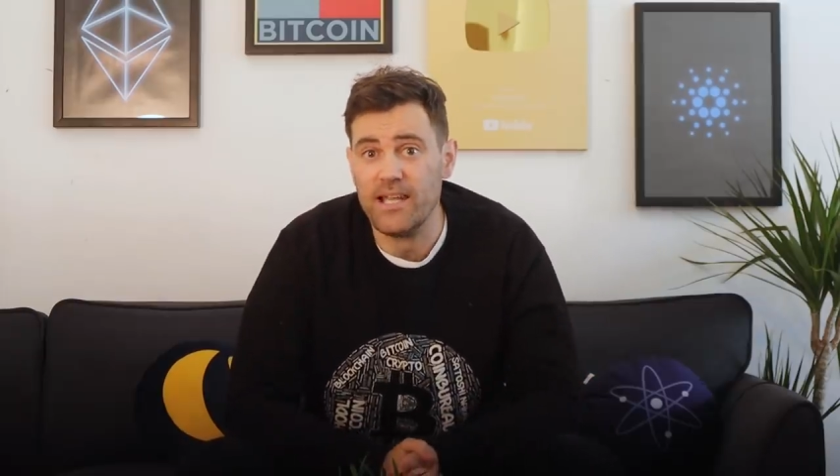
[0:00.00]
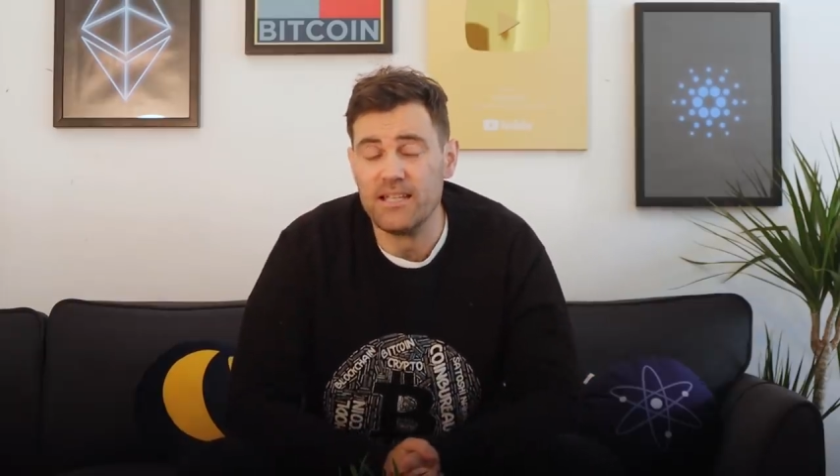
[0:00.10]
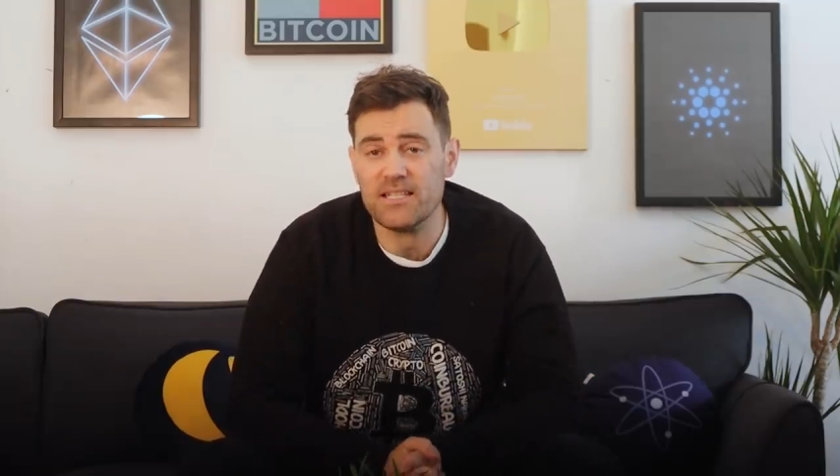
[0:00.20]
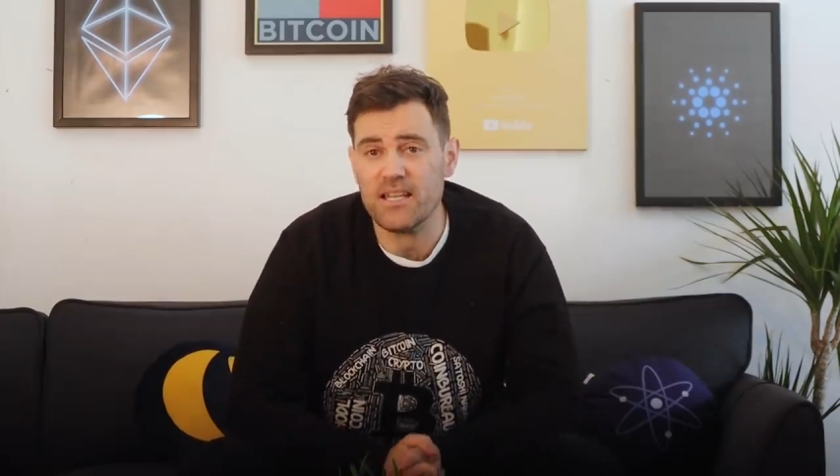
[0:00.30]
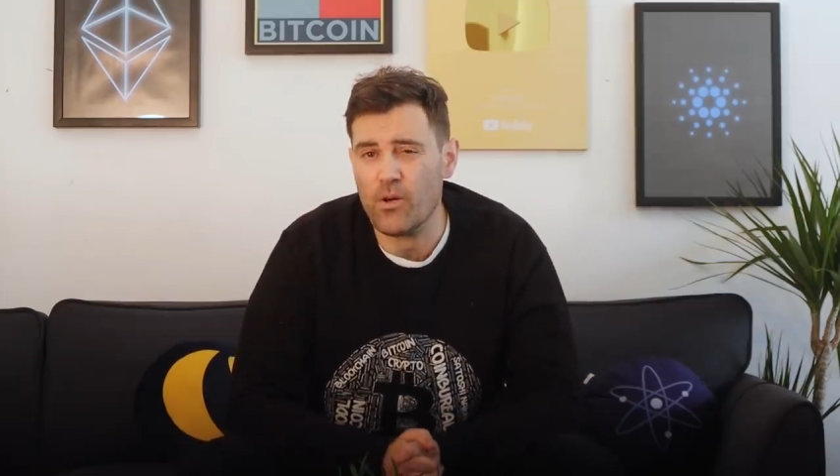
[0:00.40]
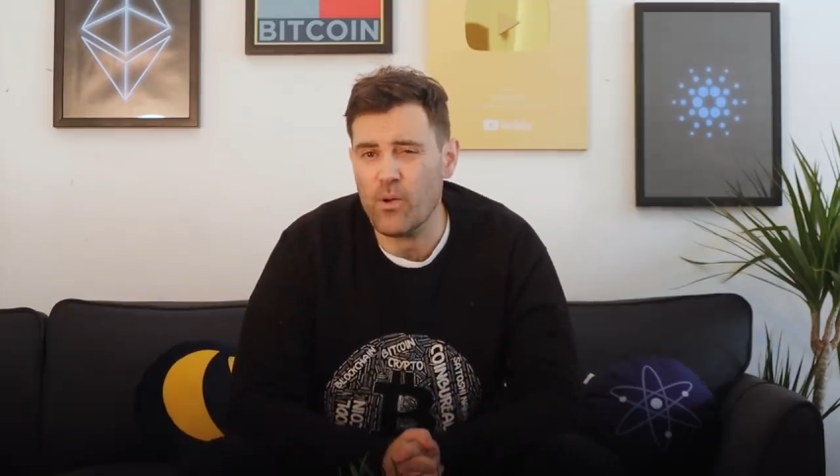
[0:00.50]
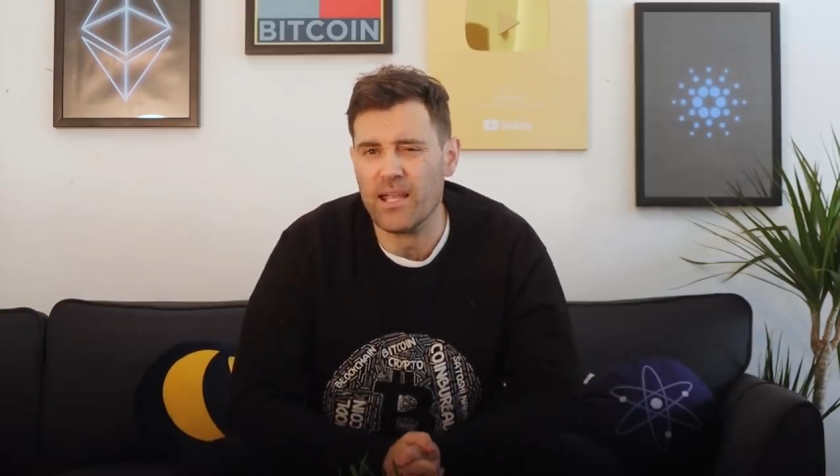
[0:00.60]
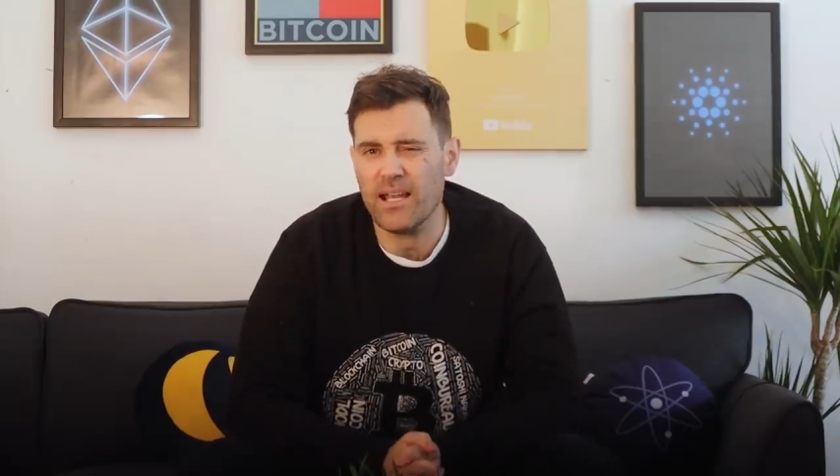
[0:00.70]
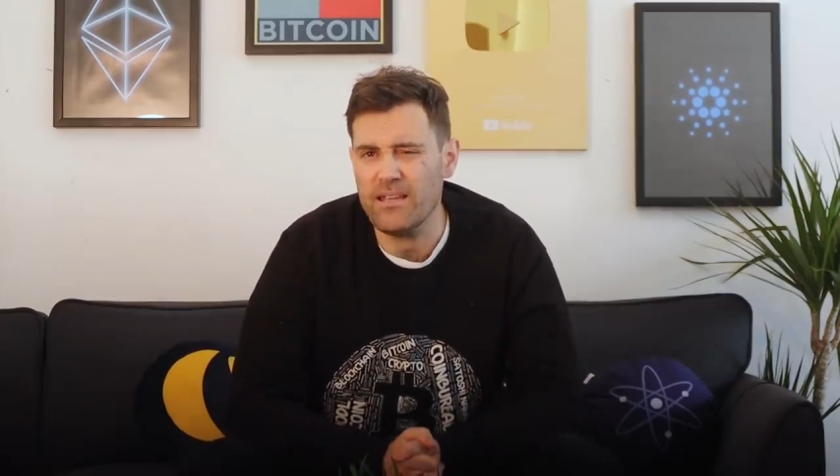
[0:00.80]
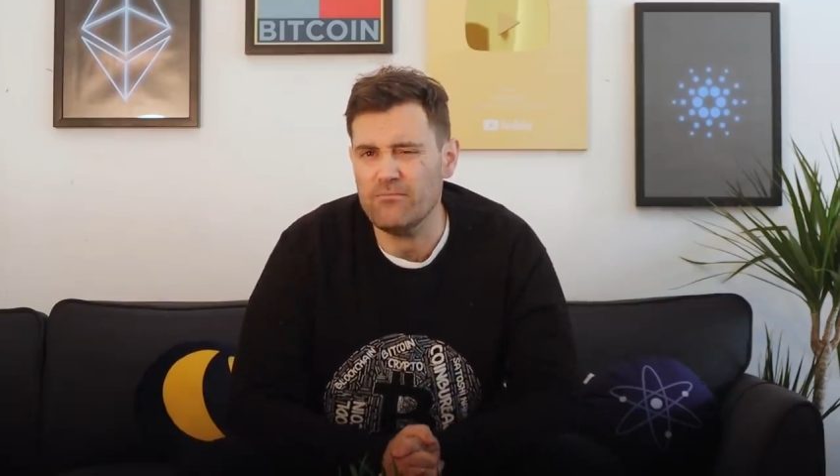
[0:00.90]
let's
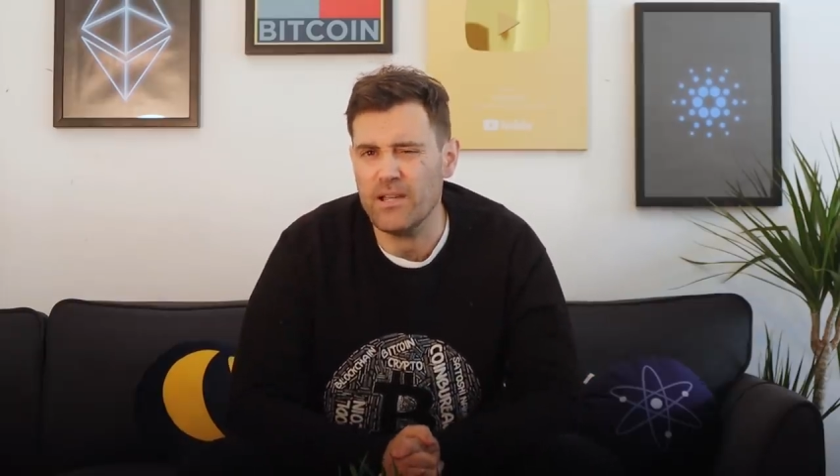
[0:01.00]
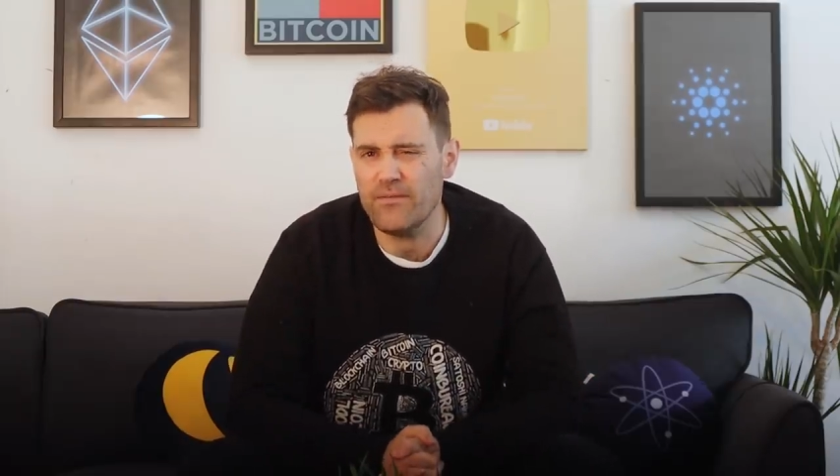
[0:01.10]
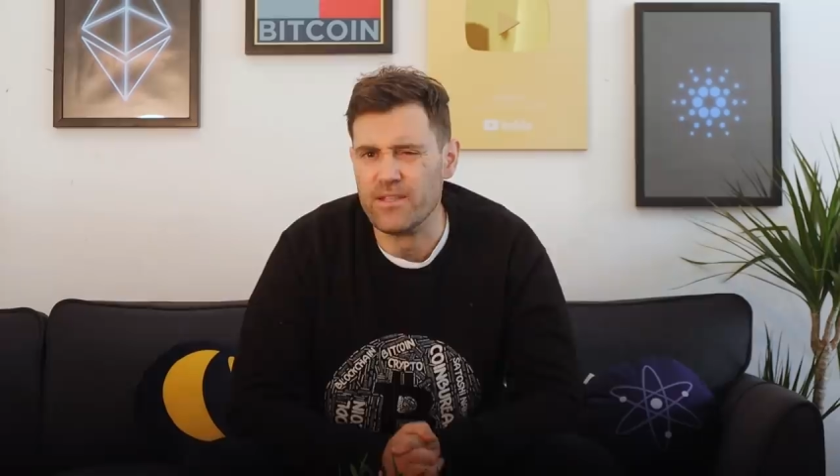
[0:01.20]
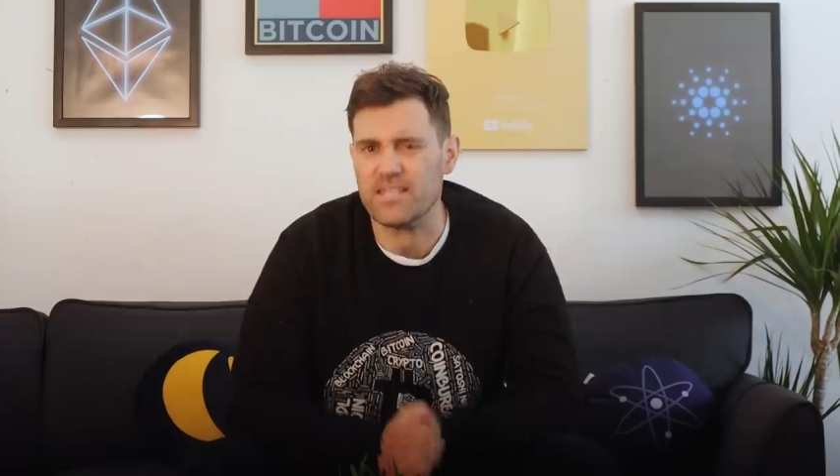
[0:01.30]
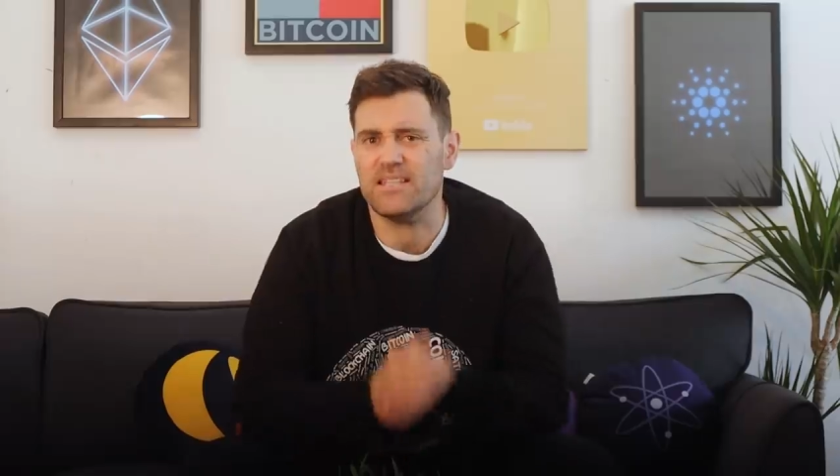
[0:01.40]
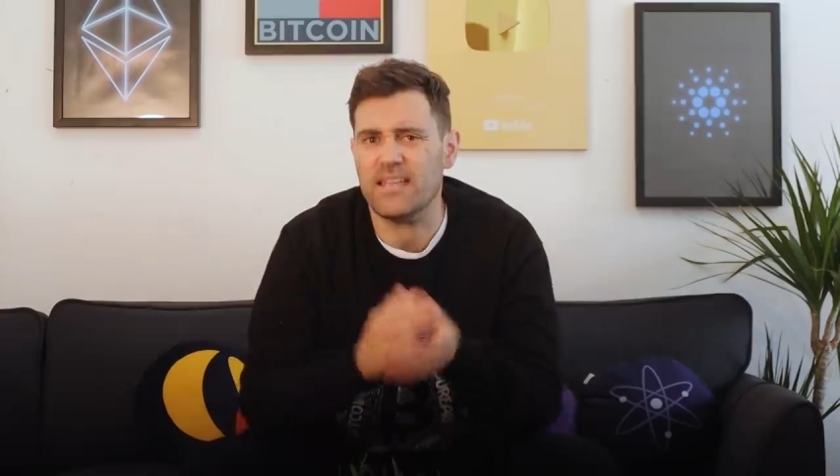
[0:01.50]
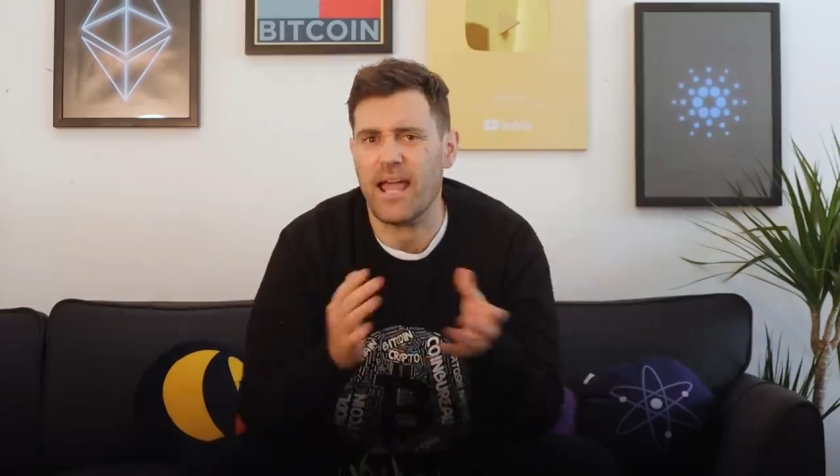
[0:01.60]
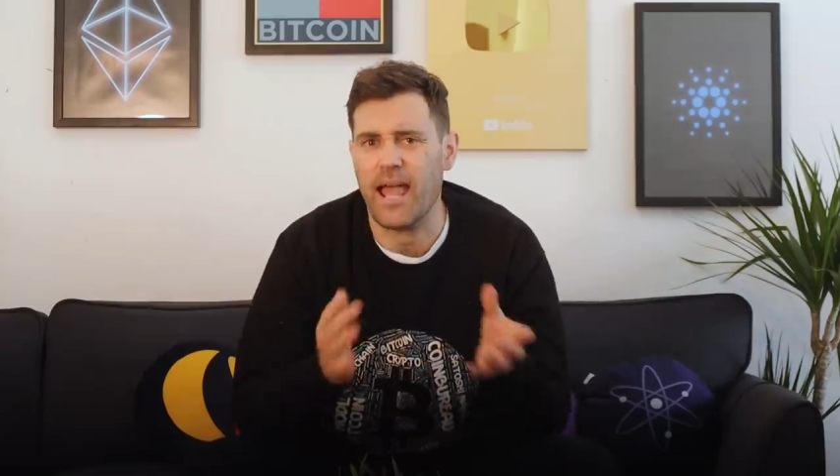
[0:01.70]
quickly revisit